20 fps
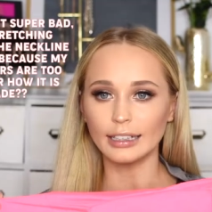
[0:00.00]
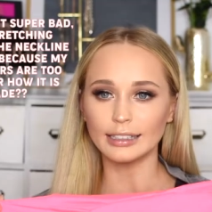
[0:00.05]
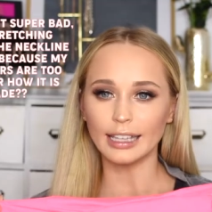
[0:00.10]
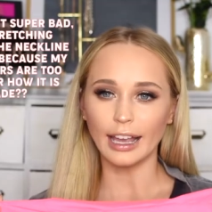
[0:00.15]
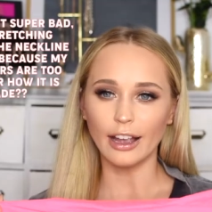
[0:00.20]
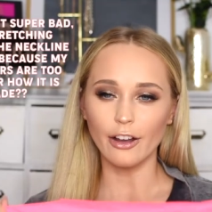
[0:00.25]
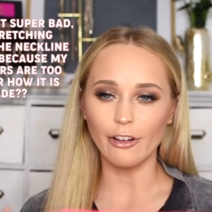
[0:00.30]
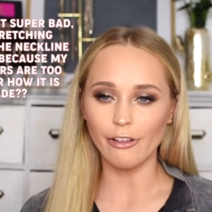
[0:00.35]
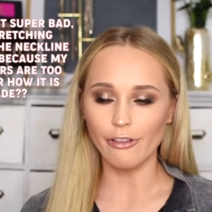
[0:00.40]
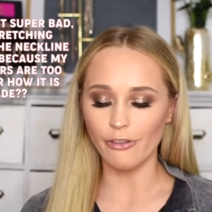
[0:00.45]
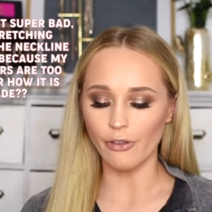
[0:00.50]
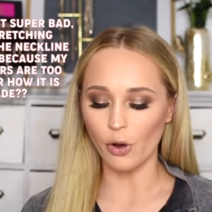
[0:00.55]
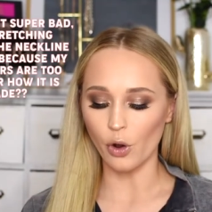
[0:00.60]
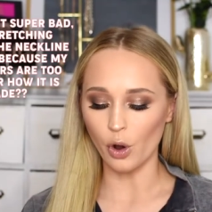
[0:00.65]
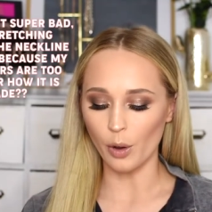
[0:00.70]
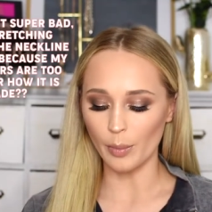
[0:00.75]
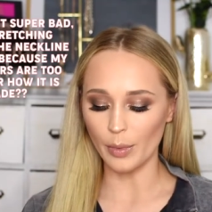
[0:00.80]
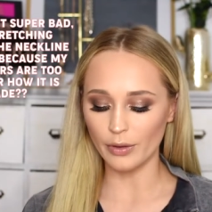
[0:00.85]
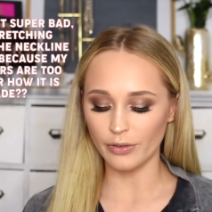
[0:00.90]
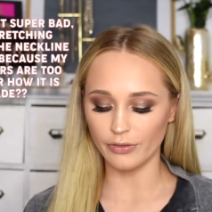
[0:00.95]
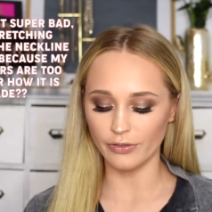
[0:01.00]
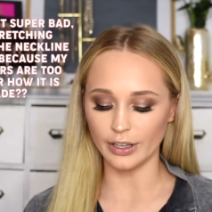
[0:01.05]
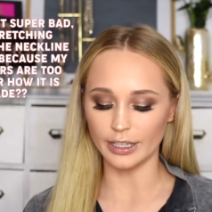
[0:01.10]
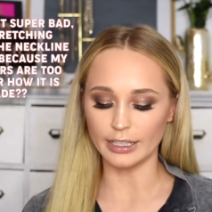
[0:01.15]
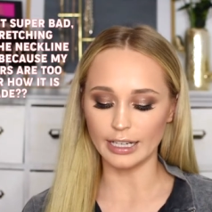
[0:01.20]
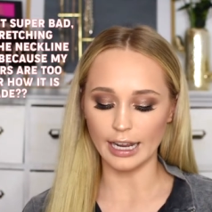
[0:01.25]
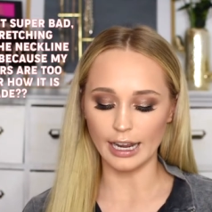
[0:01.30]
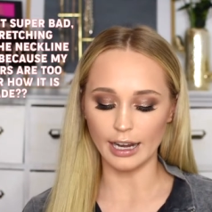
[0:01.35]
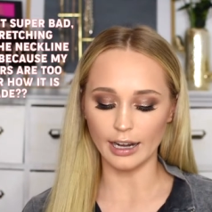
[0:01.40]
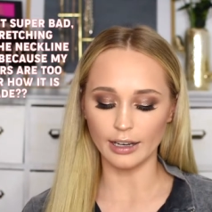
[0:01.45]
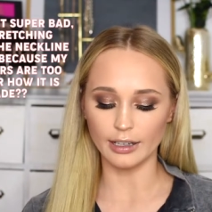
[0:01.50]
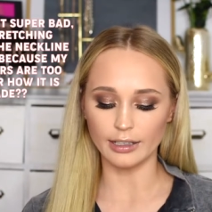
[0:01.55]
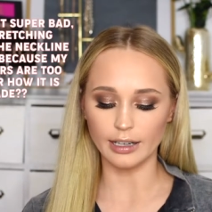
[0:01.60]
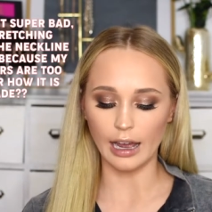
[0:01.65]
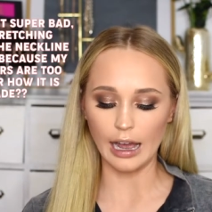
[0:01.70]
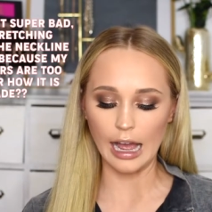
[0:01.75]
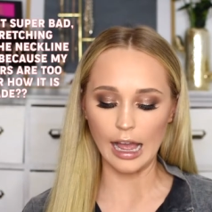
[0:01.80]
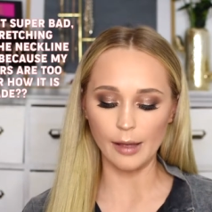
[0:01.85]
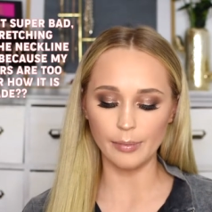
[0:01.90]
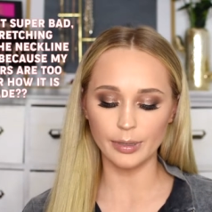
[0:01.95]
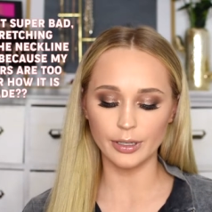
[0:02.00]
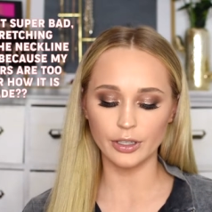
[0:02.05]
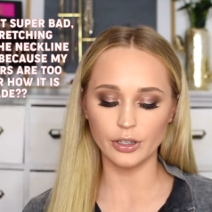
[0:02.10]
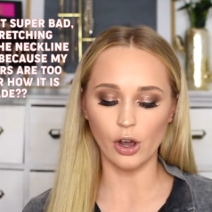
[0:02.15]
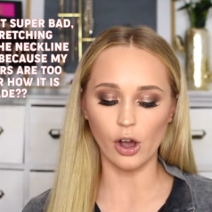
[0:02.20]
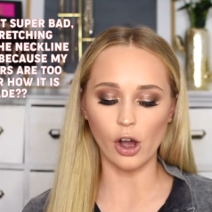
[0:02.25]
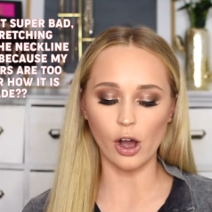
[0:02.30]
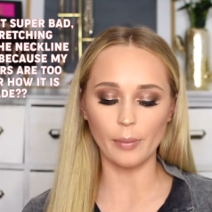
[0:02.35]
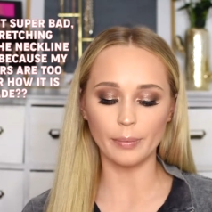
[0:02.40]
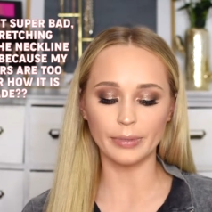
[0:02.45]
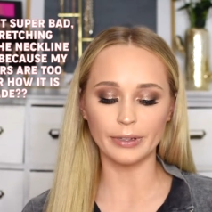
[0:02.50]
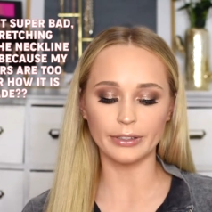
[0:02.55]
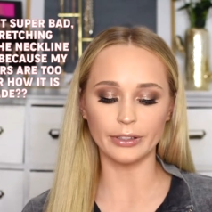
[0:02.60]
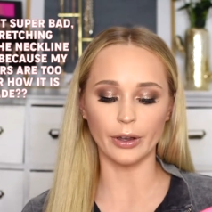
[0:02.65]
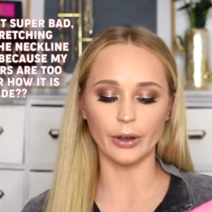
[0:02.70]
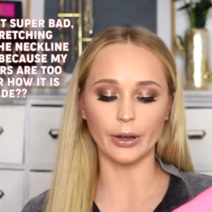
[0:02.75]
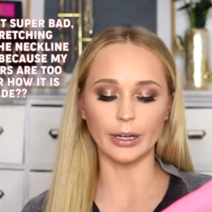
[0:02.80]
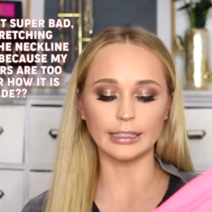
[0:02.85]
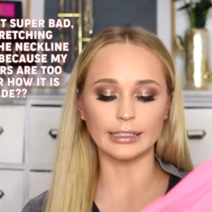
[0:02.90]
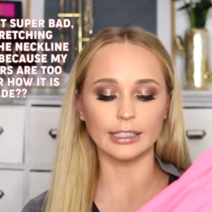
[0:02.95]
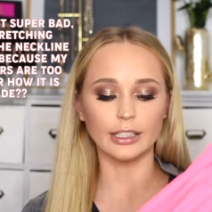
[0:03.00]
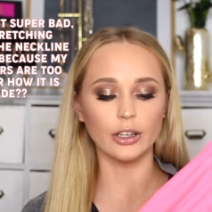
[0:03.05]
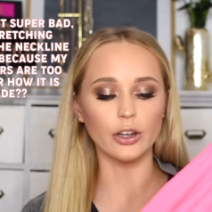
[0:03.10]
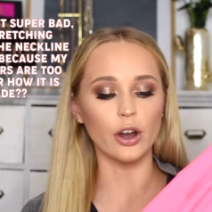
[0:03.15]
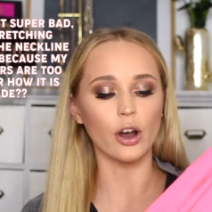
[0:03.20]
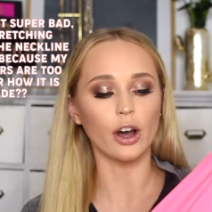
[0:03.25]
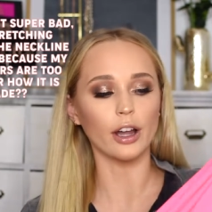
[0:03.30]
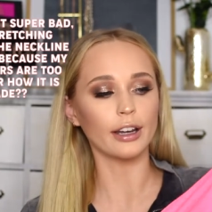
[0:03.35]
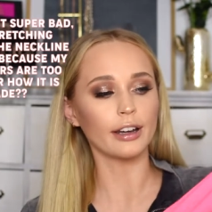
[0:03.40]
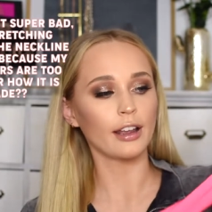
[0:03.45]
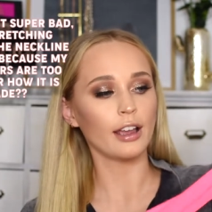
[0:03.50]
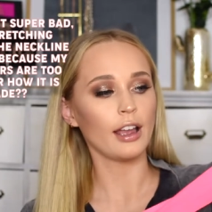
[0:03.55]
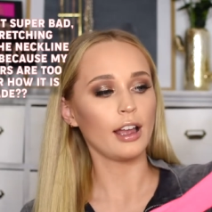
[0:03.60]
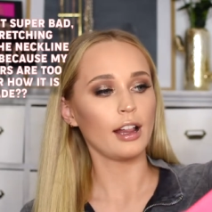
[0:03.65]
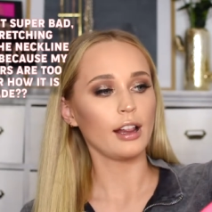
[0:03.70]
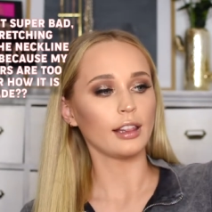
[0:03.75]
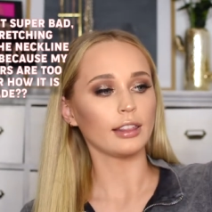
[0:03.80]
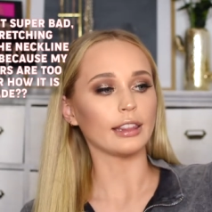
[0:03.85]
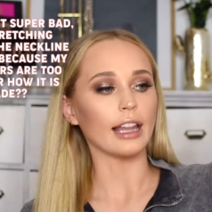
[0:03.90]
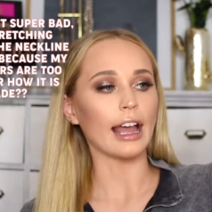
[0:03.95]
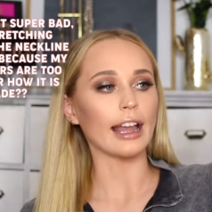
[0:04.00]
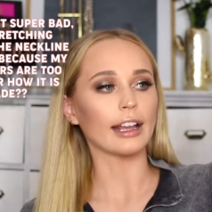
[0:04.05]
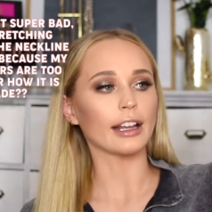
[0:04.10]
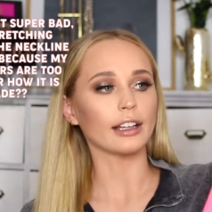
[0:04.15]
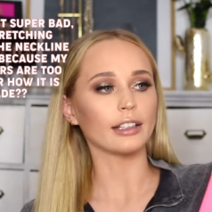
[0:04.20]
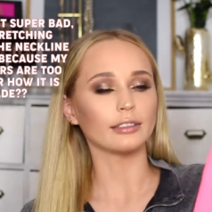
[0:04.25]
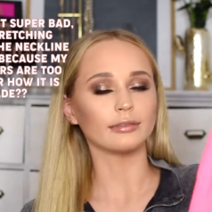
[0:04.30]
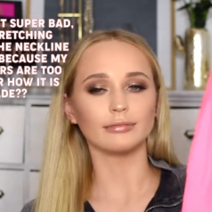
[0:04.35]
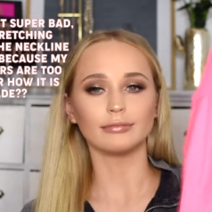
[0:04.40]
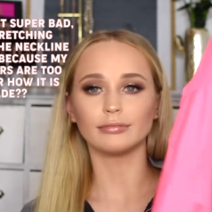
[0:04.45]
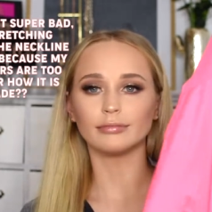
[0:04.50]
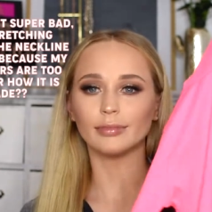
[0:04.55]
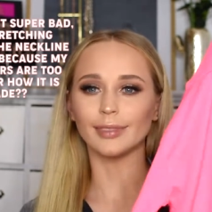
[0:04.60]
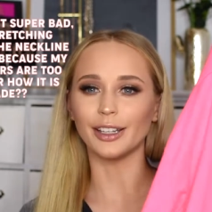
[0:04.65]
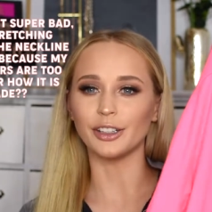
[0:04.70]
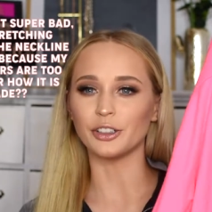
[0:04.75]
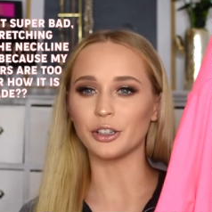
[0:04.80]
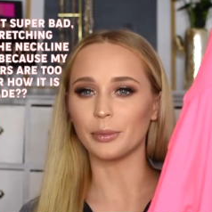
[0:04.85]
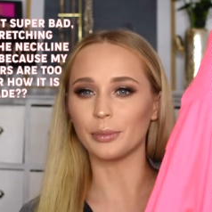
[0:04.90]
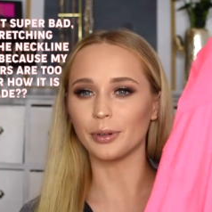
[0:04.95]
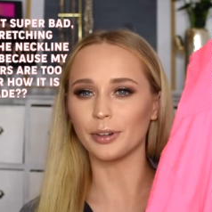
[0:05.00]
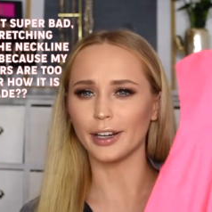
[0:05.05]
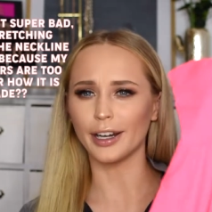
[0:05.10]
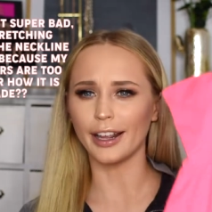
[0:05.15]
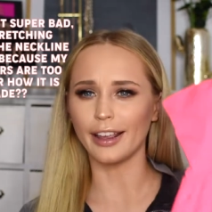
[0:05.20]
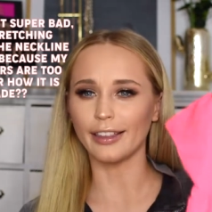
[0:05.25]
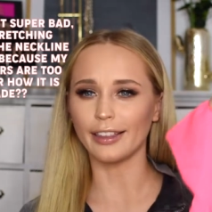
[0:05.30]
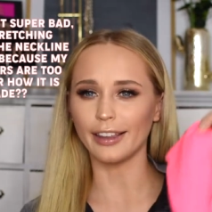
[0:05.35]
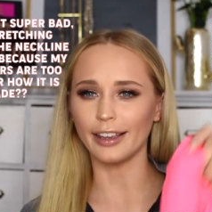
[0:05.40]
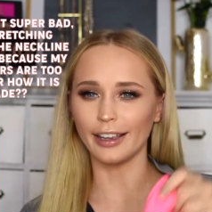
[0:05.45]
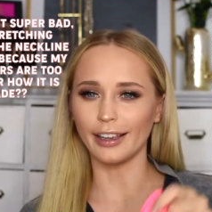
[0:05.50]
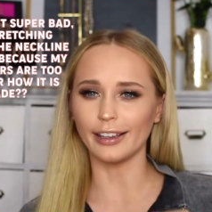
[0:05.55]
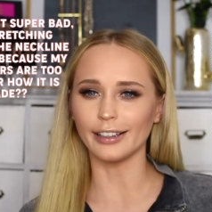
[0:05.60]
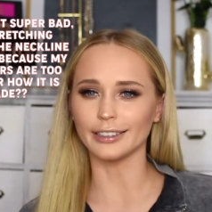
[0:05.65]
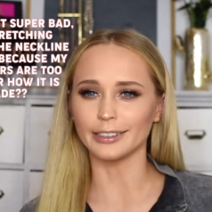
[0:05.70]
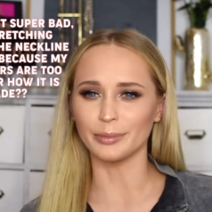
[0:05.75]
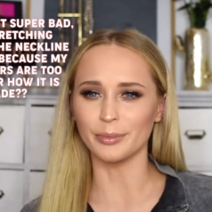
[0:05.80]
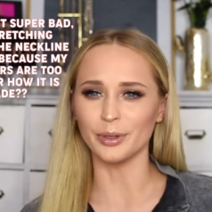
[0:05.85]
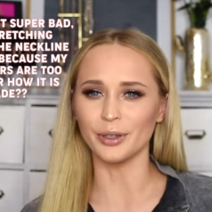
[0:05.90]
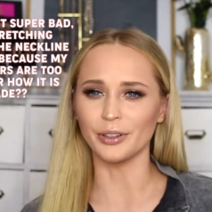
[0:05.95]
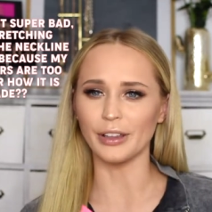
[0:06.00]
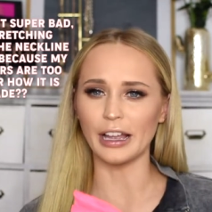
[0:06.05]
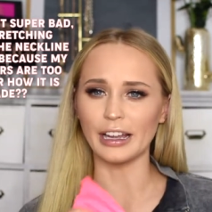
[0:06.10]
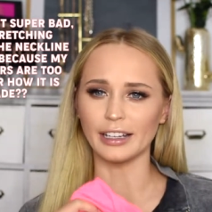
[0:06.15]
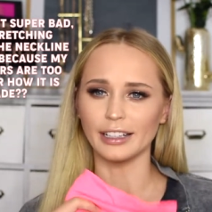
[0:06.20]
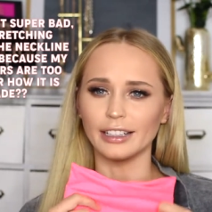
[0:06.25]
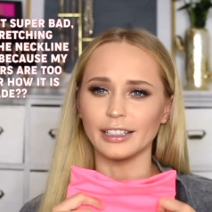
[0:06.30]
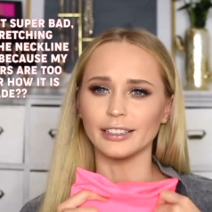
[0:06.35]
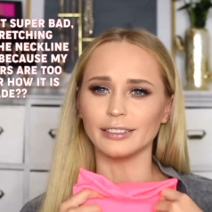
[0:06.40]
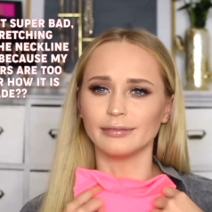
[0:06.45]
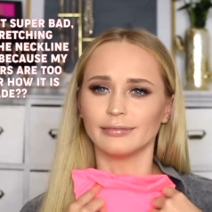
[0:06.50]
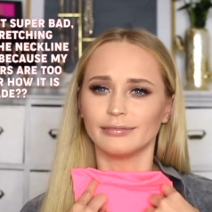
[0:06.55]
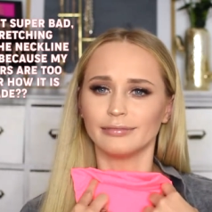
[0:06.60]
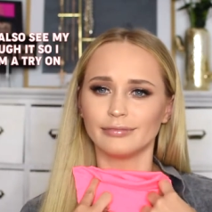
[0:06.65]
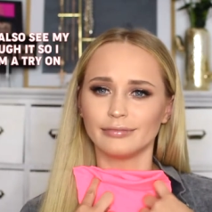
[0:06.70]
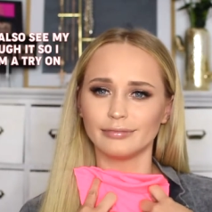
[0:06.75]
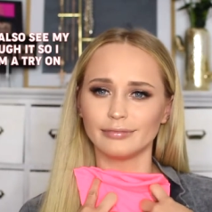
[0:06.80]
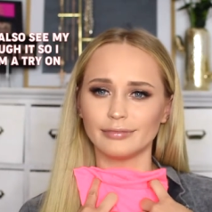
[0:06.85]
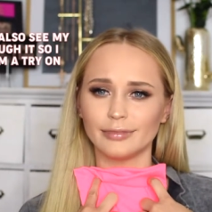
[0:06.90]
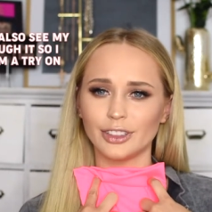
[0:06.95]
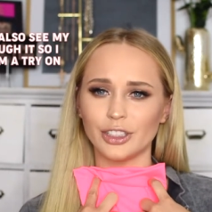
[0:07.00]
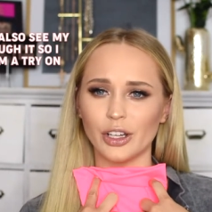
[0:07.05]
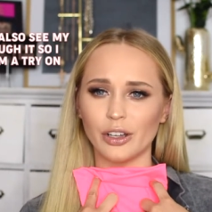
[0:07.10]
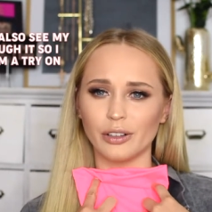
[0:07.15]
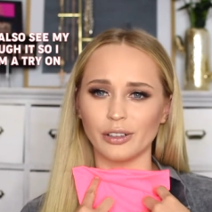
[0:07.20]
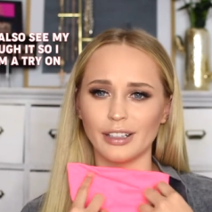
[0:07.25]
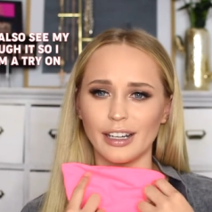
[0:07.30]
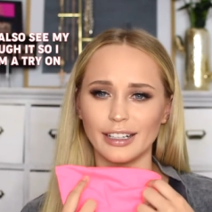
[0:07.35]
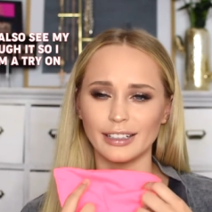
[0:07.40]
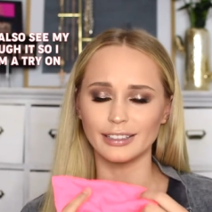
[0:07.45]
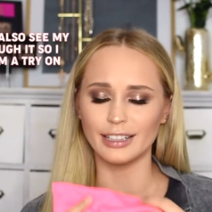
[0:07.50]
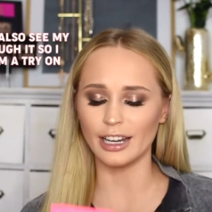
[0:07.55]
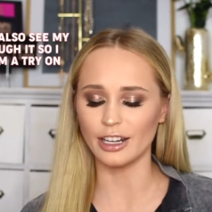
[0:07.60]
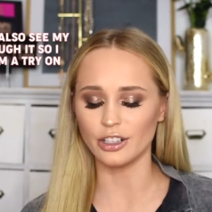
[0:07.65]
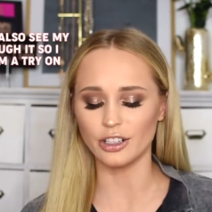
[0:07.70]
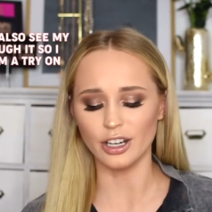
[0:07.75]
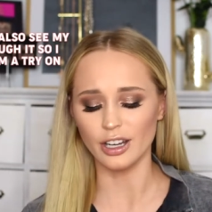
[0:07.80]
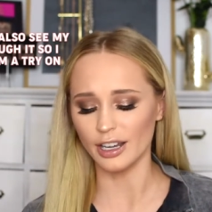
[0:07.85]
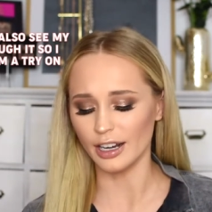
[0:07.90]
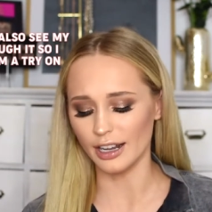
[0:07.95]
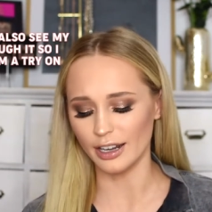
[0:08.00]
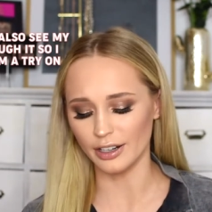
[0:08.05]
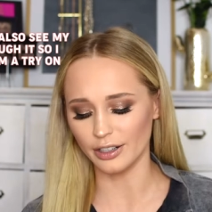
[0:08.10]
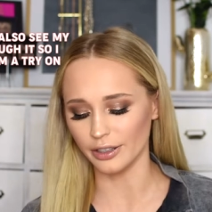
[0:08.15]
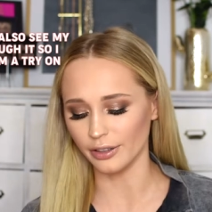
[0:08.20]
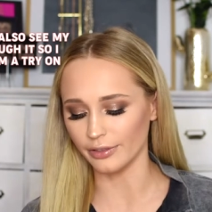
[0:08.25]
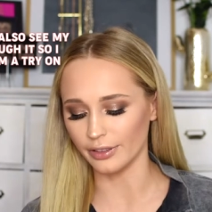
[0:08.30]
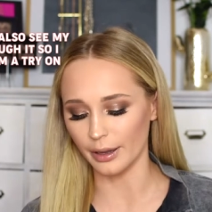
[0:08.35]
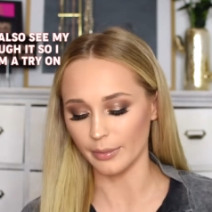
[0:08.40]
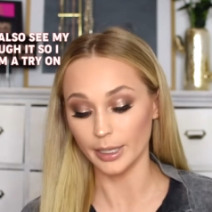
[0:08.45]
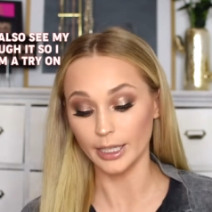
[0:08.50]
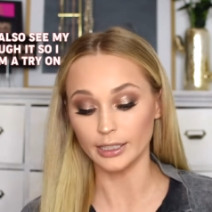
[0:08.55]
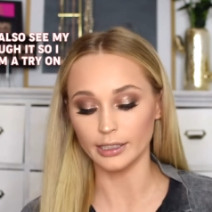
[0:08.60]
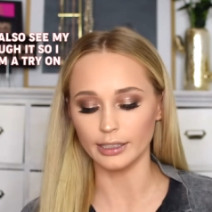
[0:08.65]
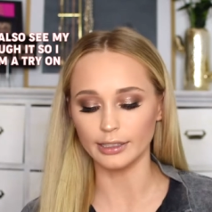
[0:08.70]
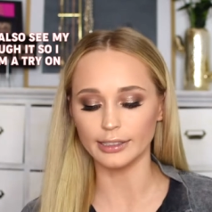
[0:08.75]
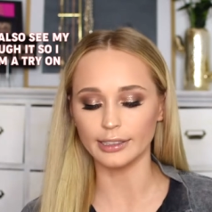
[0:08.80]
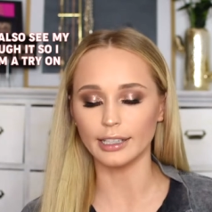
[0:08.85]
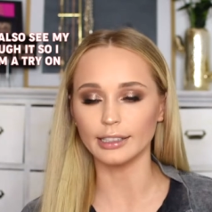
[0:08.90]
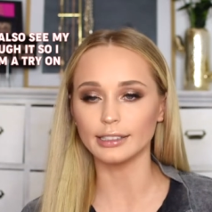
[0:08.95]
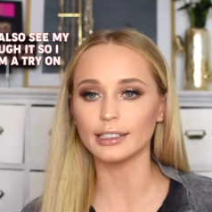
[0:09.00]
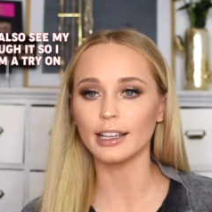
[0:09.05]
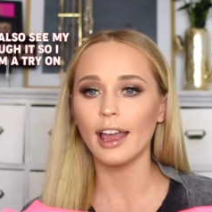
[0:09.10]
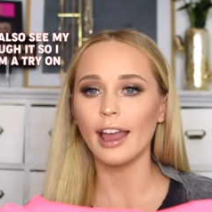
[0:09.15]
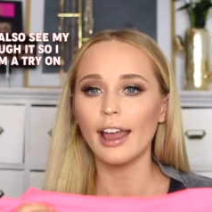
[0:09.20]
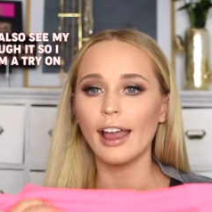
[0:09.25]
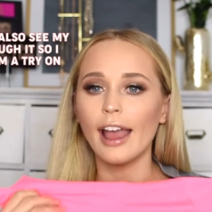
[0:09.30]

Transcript: It's like a form fitting type top so it's not like a jumper or anything. It's more like a turtleneck t-shirt. I don't know if that makes any sense.